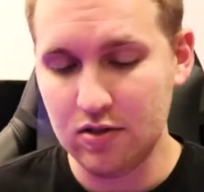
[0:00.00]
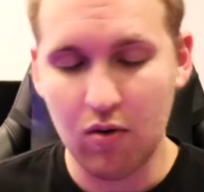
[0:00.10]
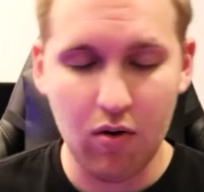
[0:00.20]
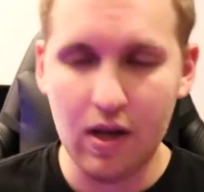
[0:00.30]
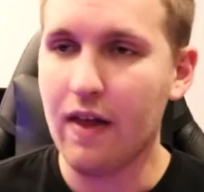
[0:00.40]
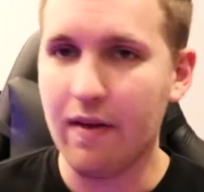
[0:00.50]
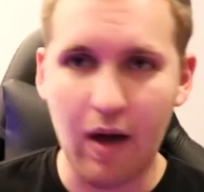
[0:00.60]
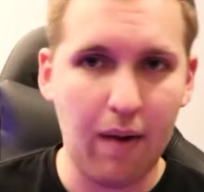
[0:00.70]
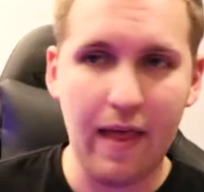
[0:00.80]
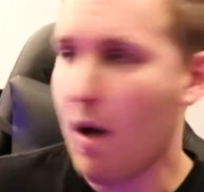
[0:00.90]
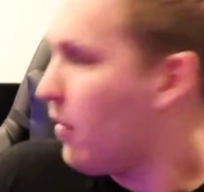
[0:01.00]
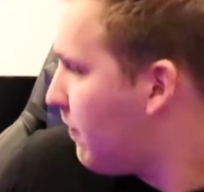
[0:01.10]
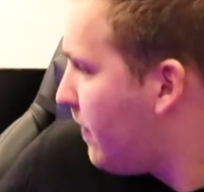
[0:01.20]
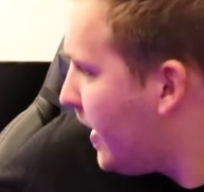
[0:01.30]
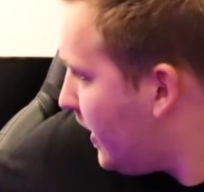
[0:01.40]
So, oh yeah, that would
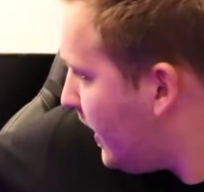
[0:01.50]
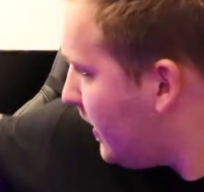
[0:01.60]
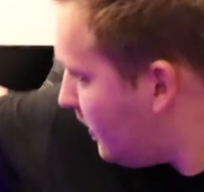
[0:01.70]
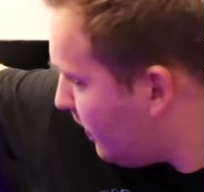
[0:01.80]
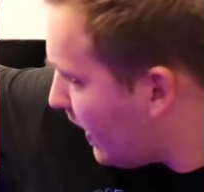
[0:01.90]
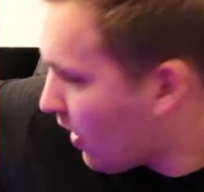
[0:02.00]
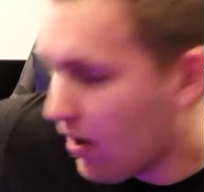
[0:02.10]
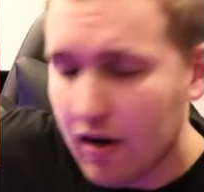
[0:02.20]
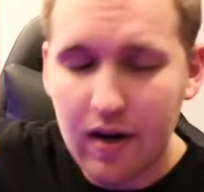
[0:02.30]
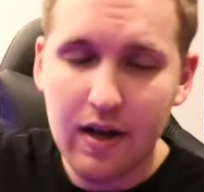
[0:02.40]
fit into there.